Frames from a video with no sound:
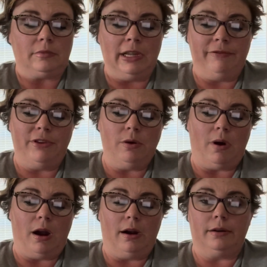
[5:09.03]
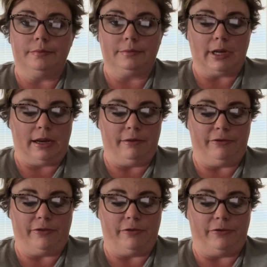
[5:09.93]
if you are kind
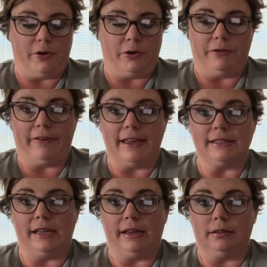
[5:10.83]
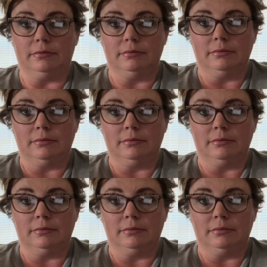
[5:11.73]
of voter facing